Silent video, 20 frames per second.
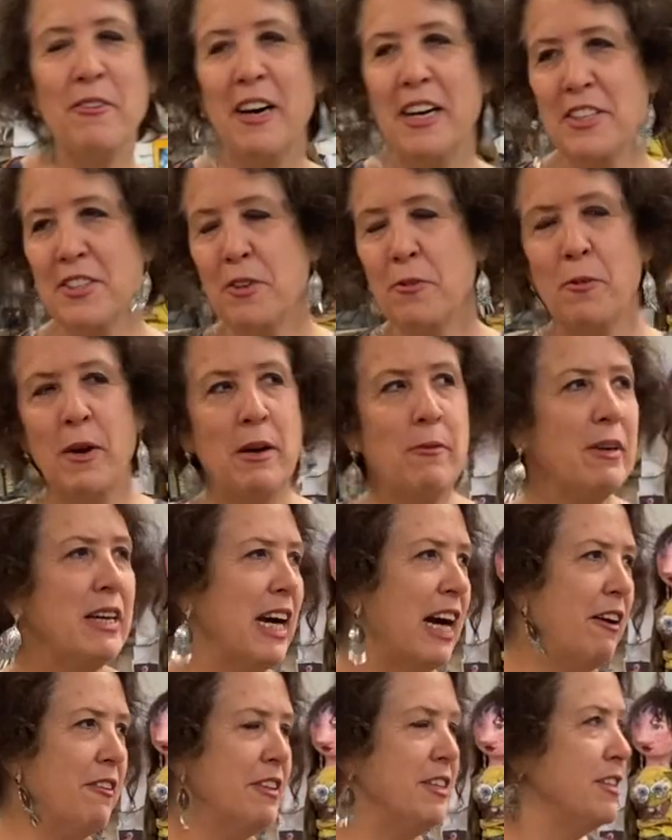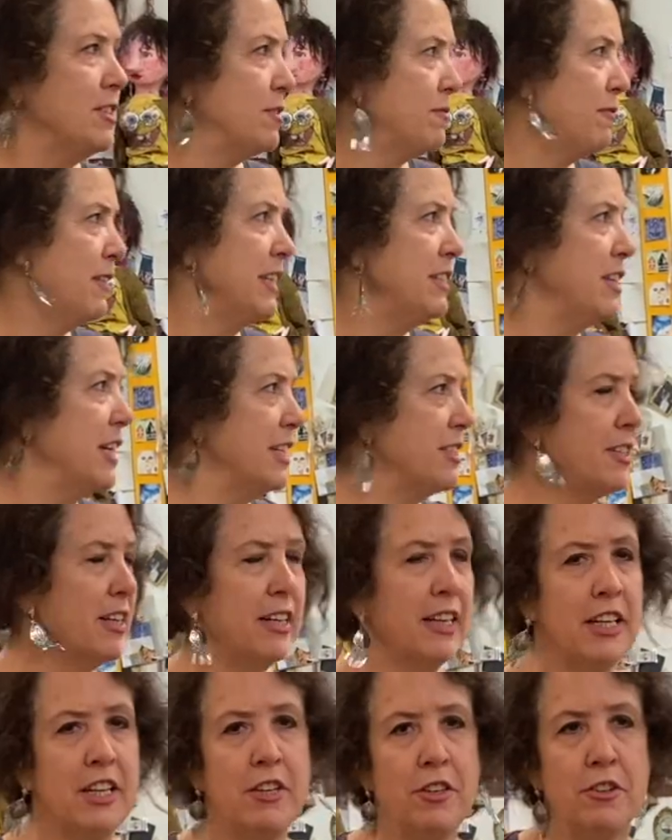So, where we are in this
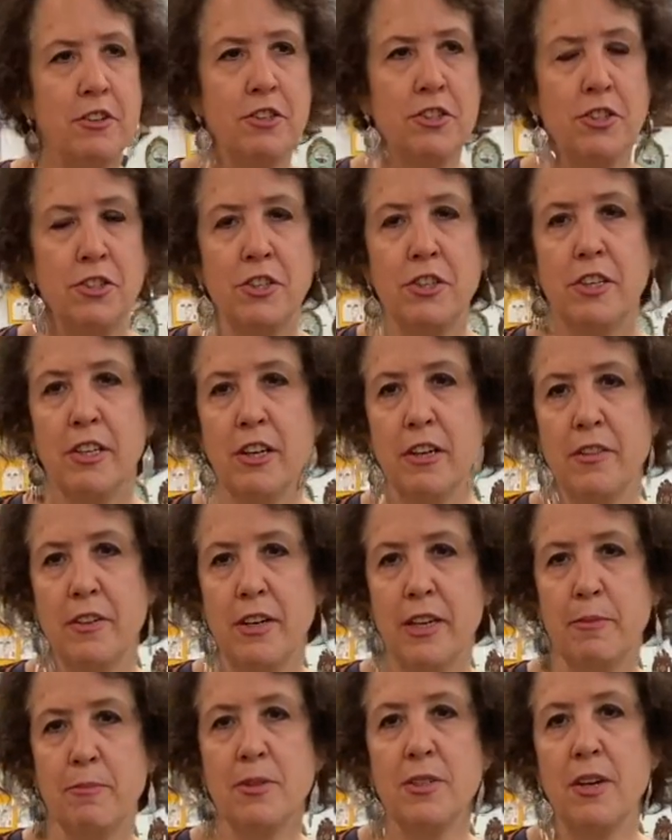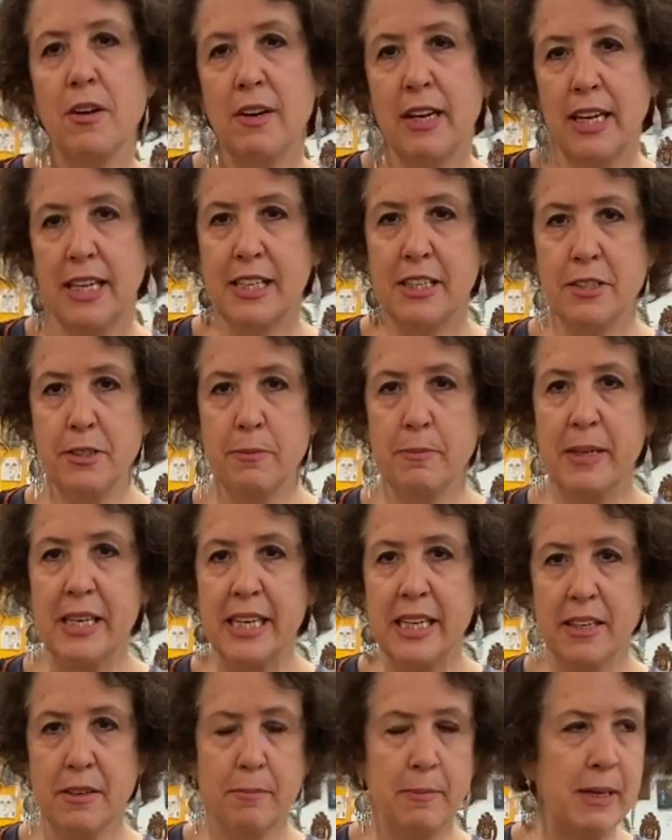fantastically huge studio that I'm so lucky to be
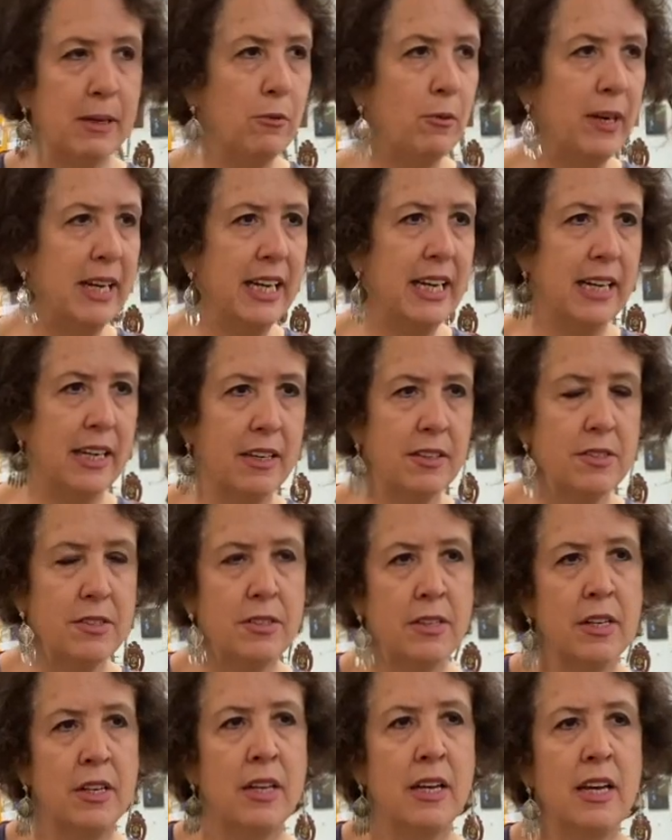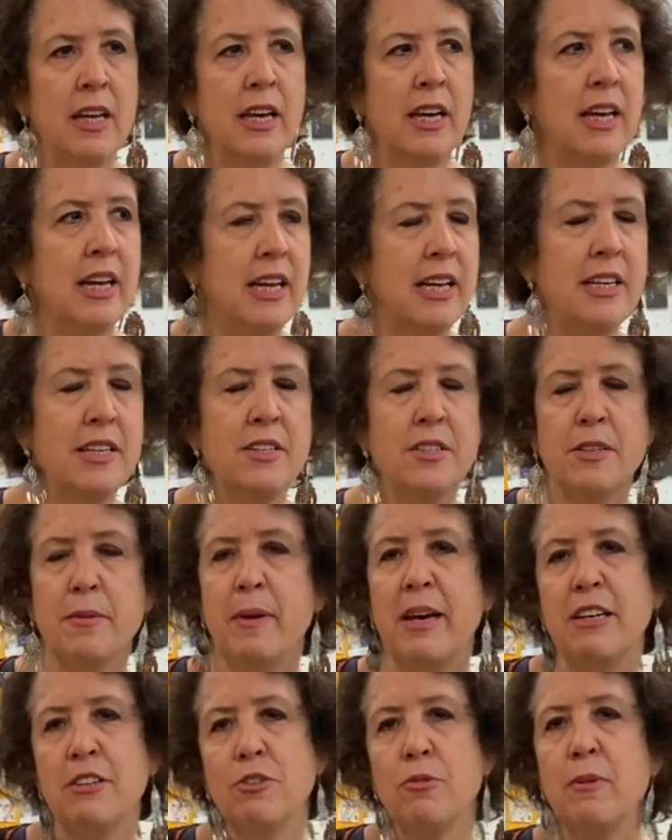in, big warehouse, is
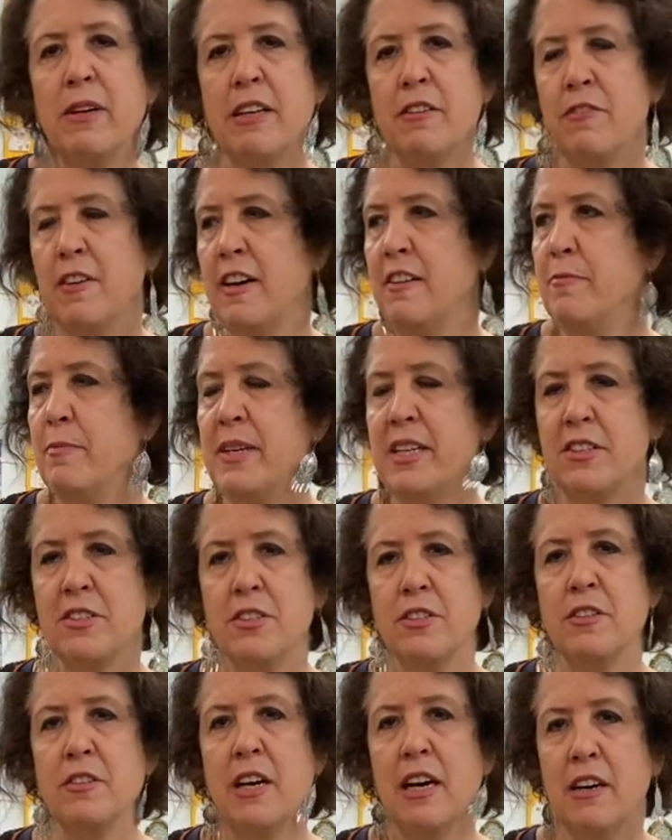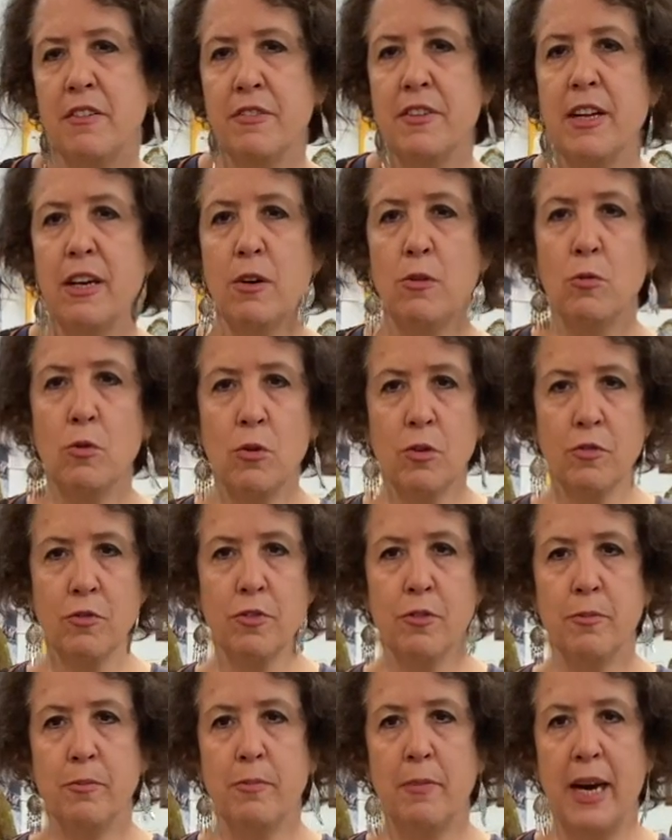about 25 minutes to half an hour walk
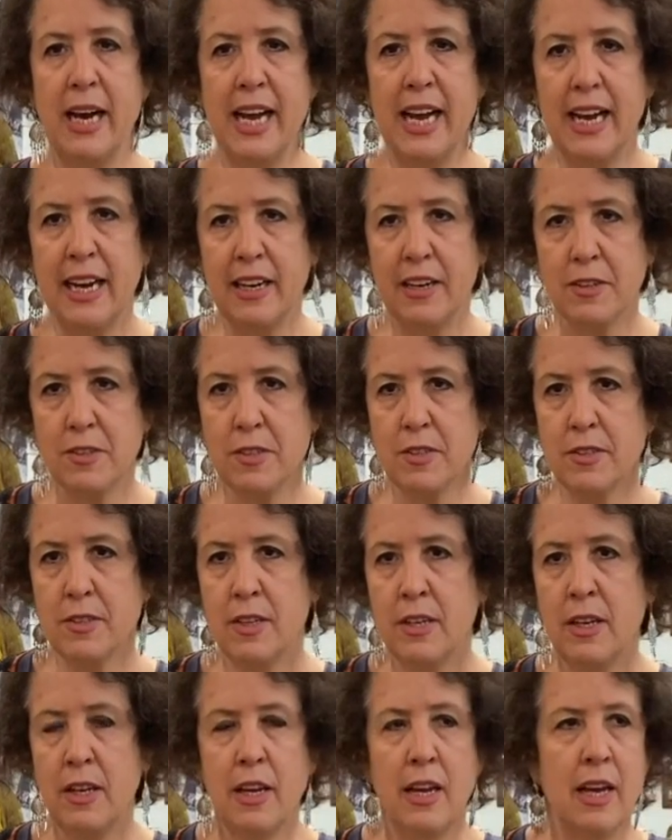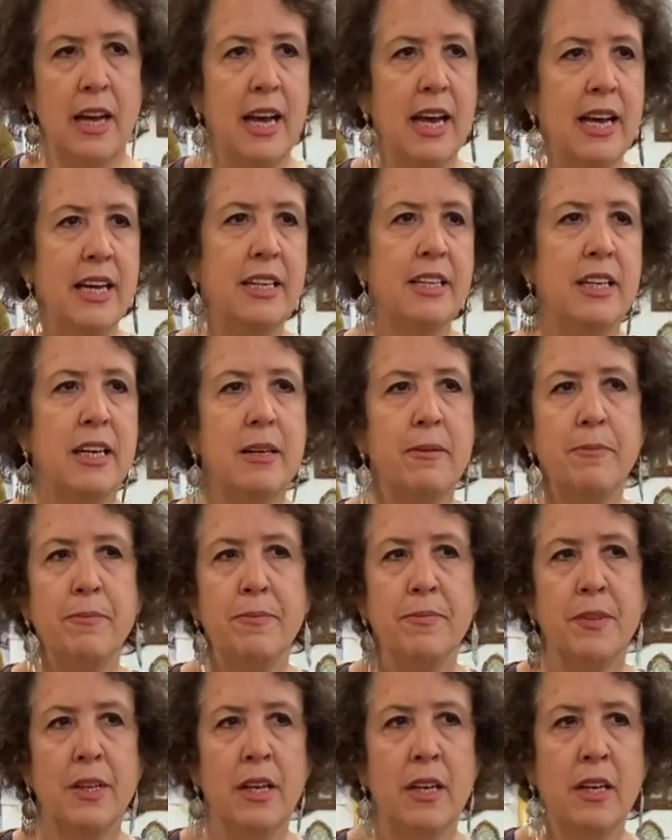from my house. And um,
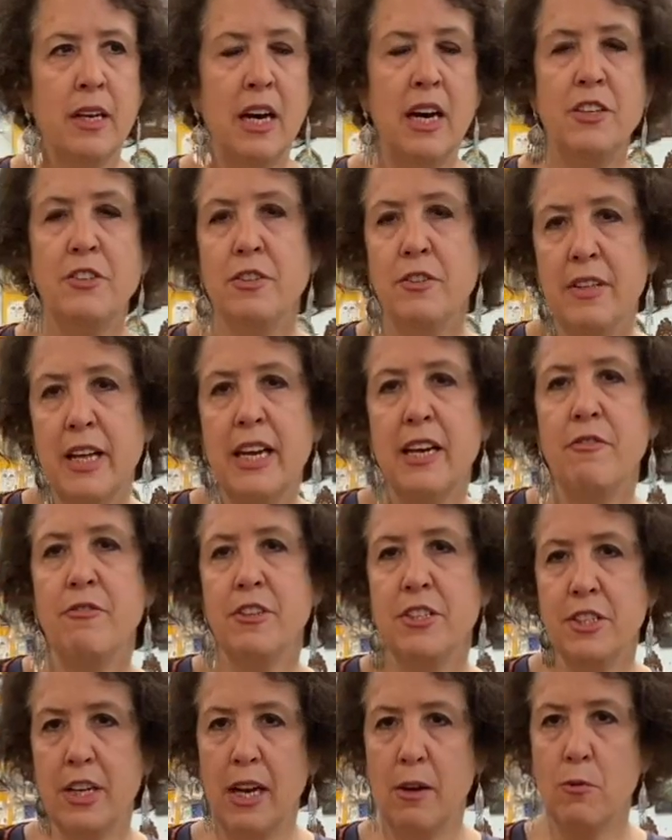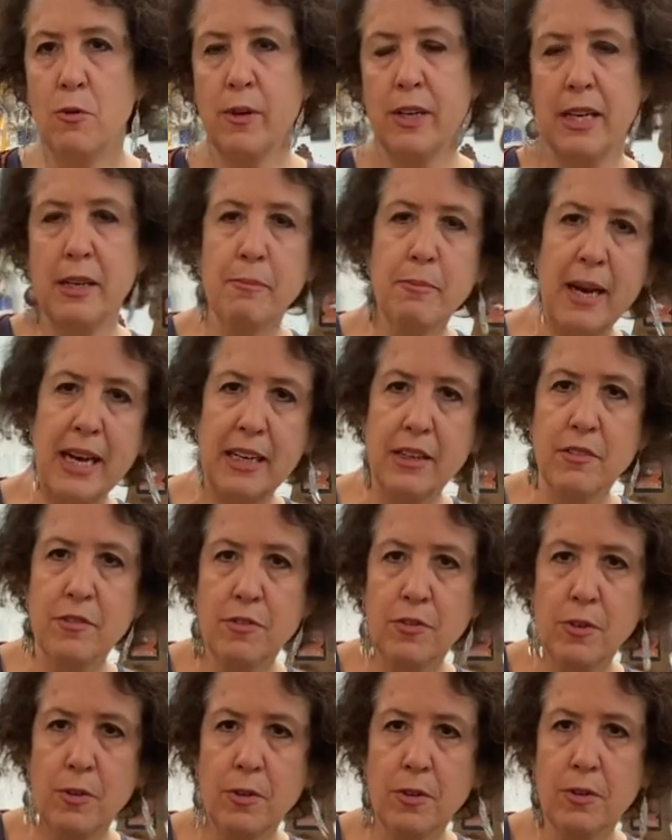I do that every day, walking back and
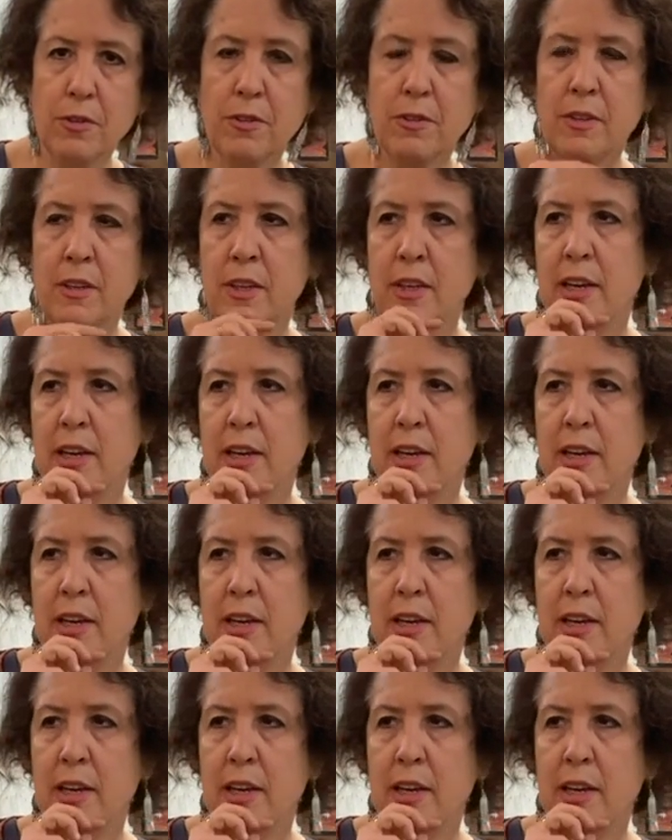forth.